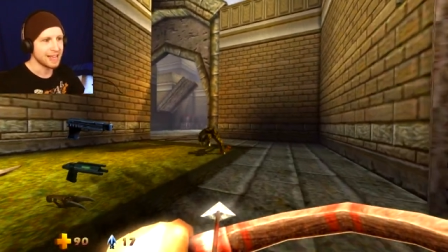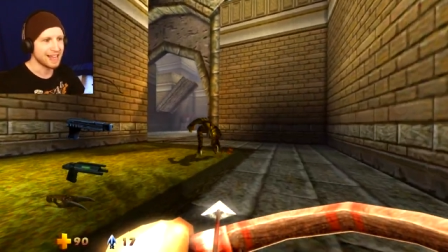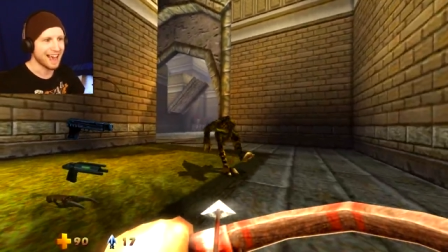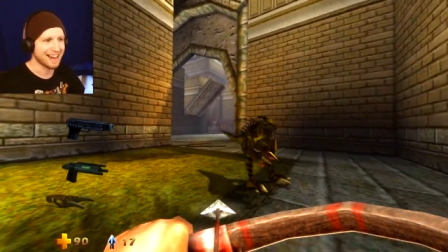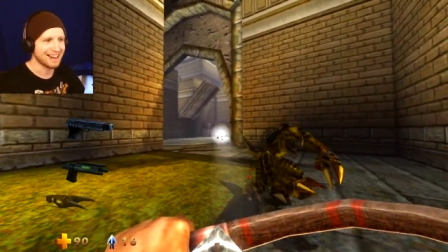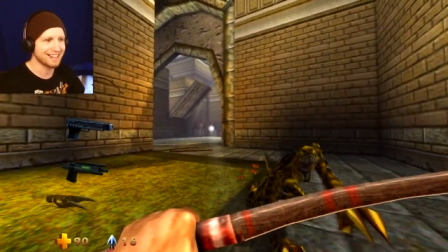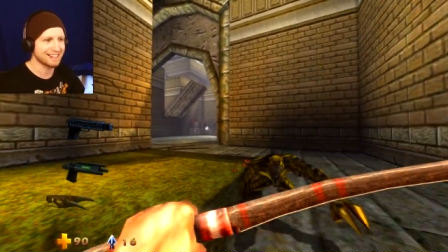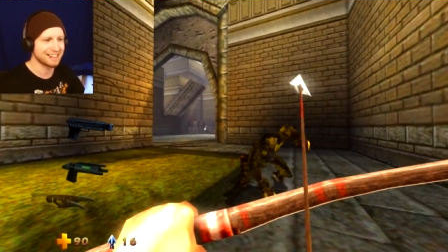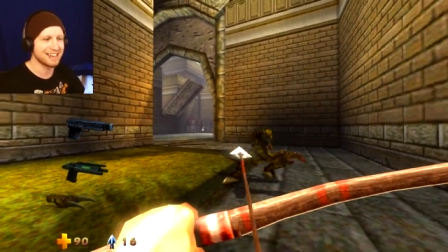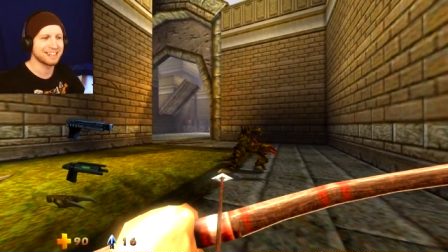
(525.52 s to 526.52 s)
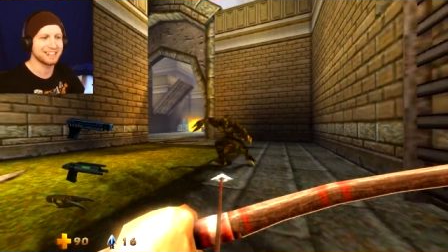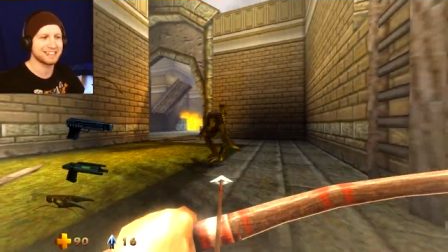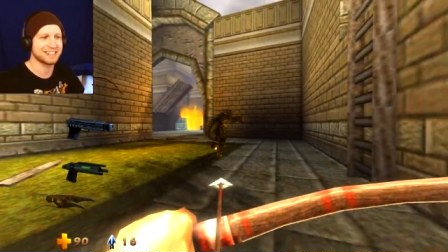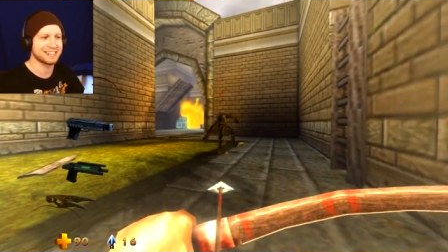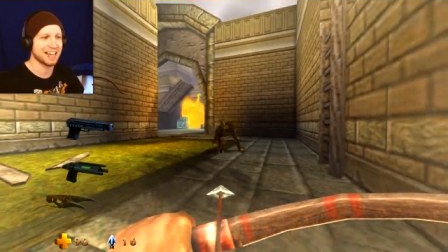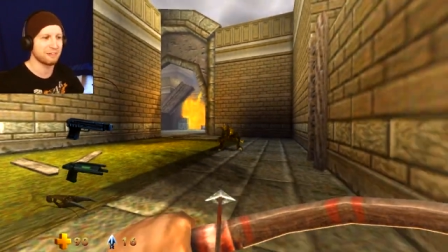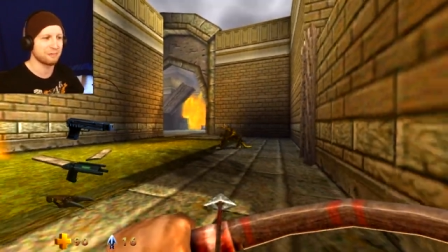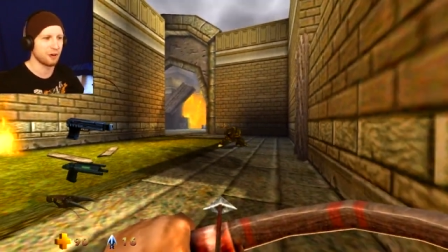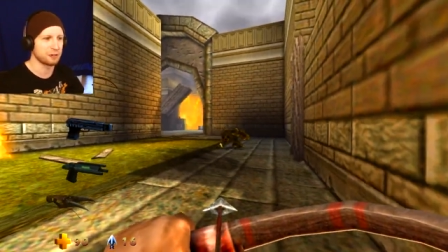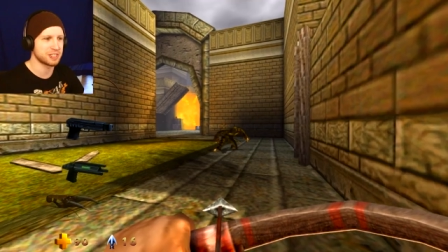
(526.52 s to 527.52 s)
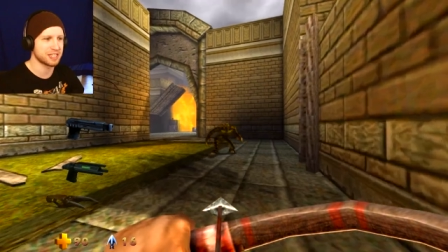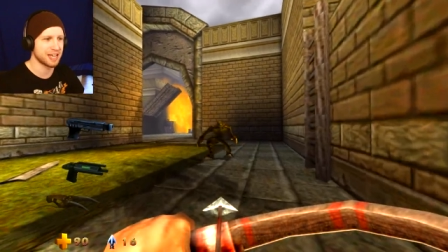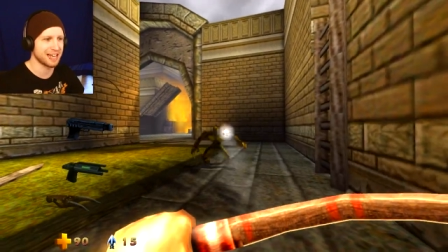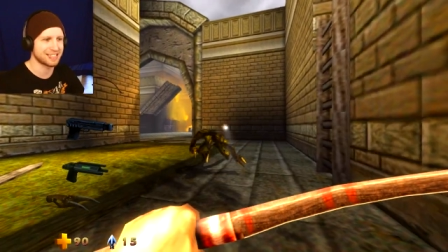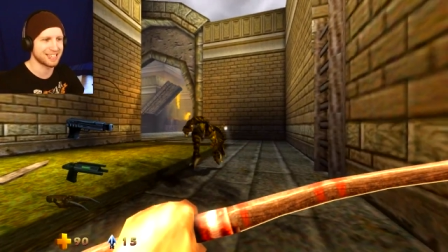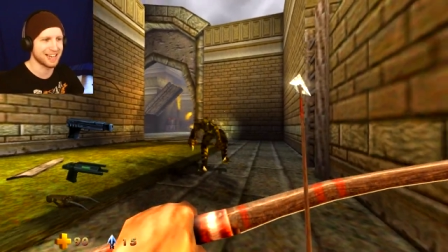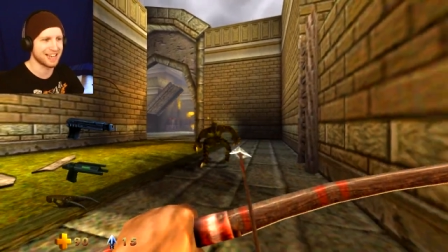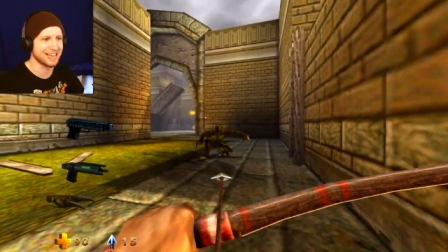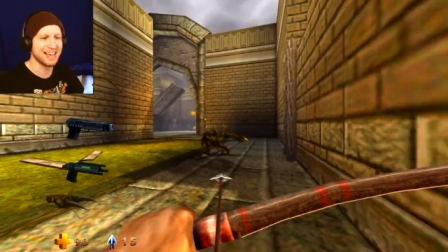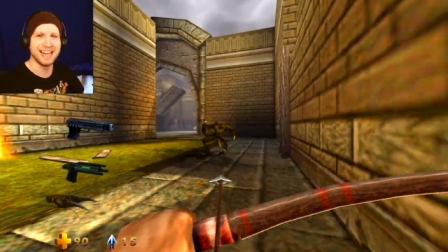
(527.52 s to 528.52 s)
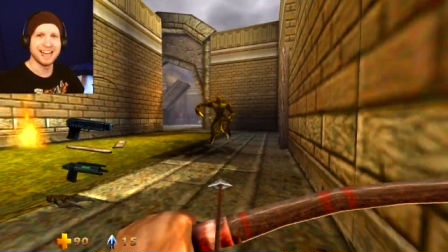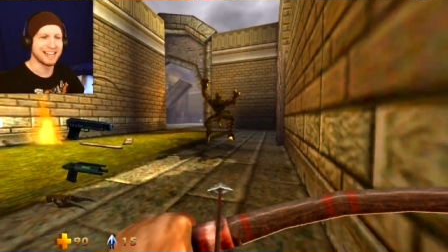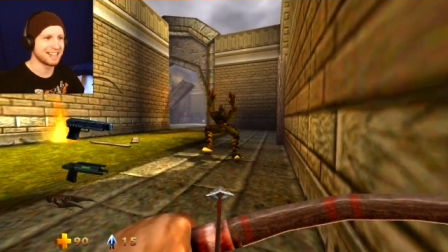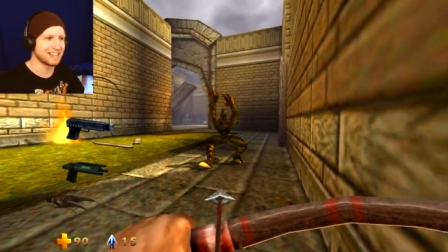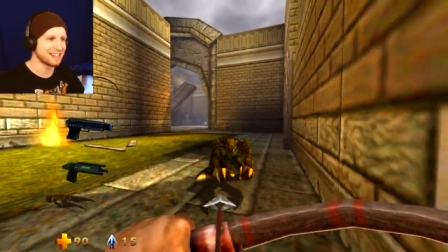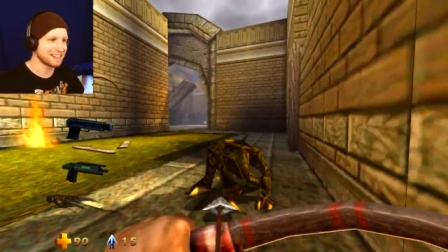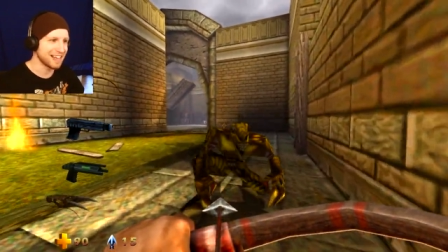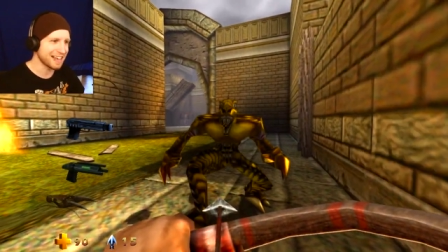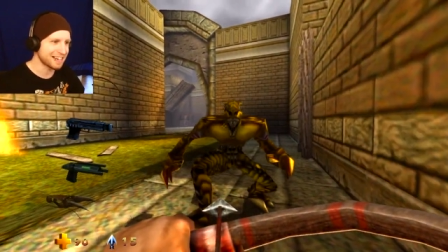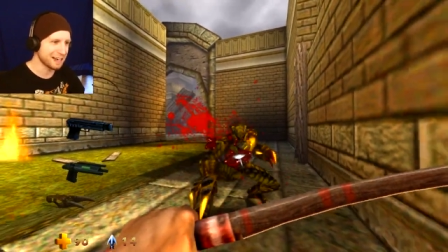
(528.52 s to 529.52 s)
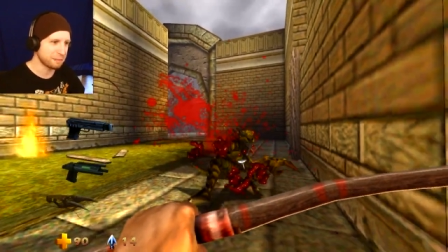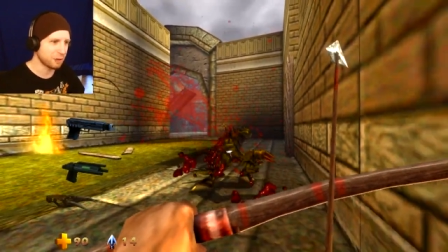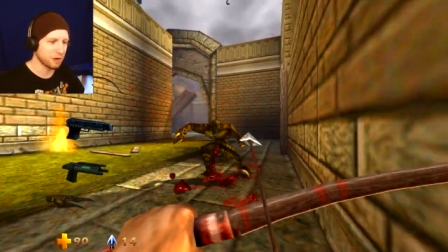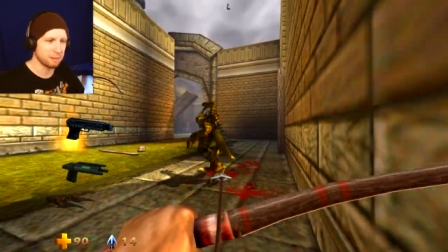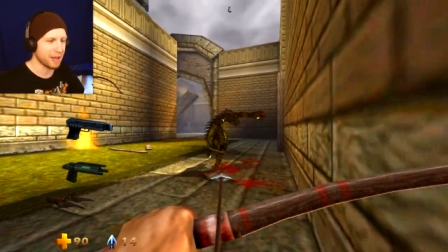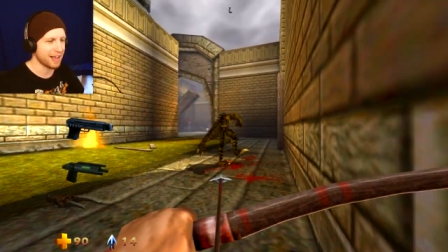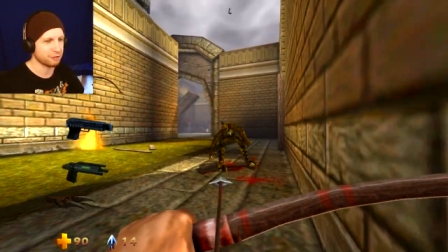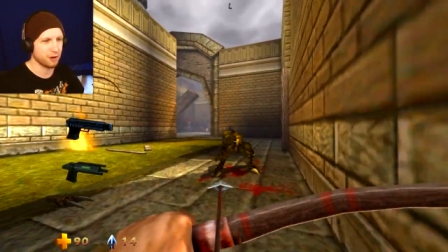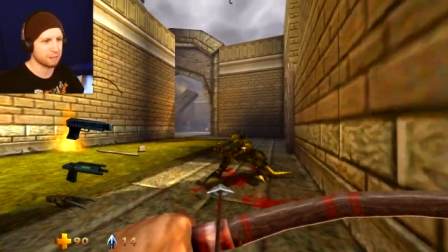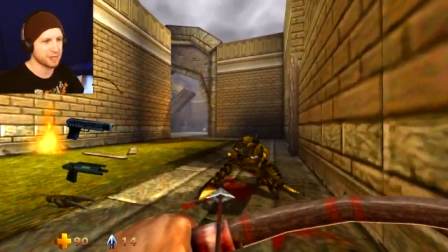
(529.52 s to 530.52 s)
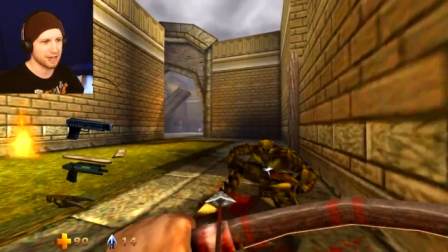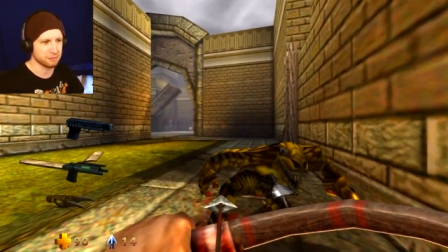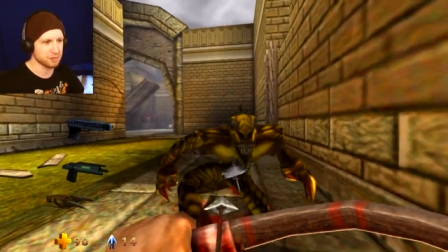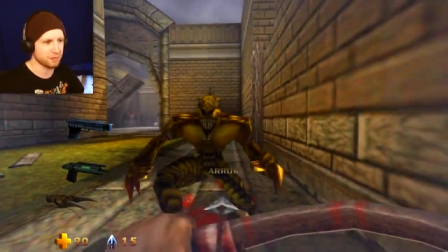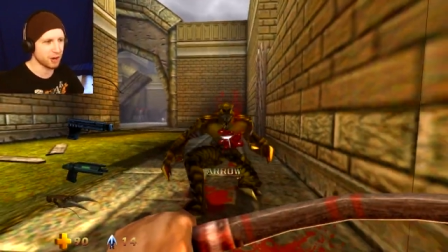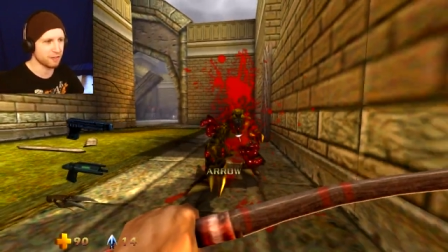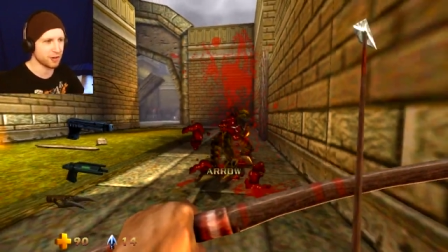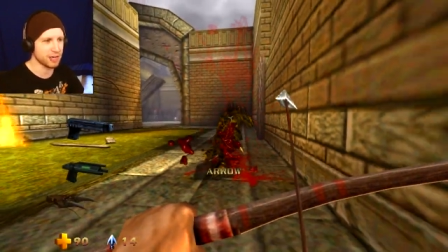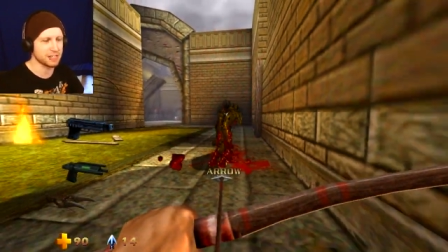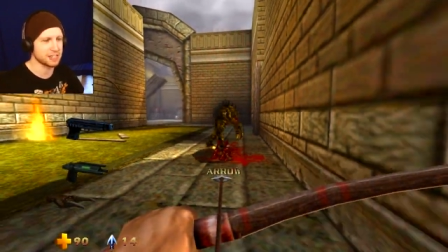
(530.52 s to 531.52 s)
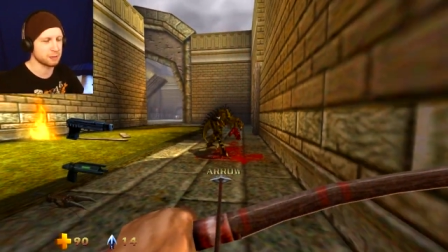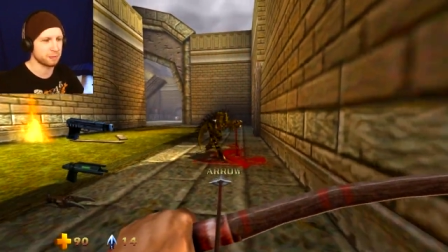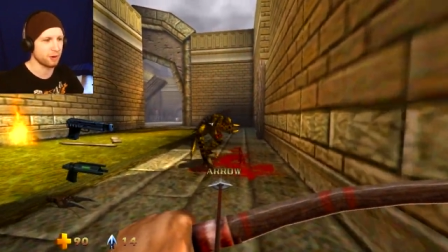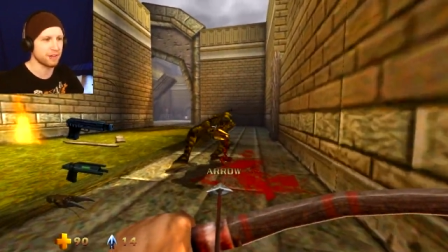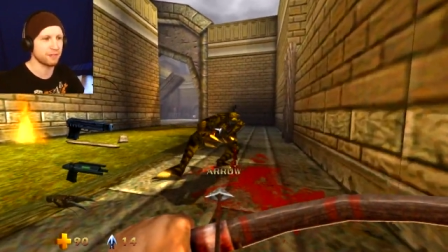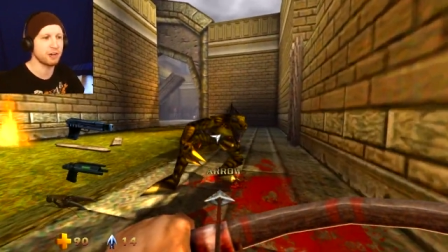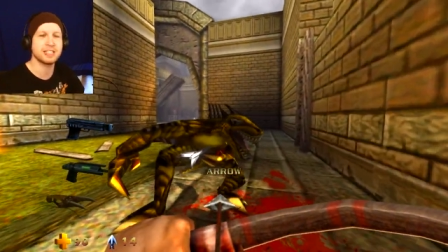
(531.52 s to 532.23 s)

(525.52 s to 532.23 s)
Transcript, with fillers: yeah, need needless to say, folks, that uh, th they ended up going bankrupt, and it was very, very disappointing, very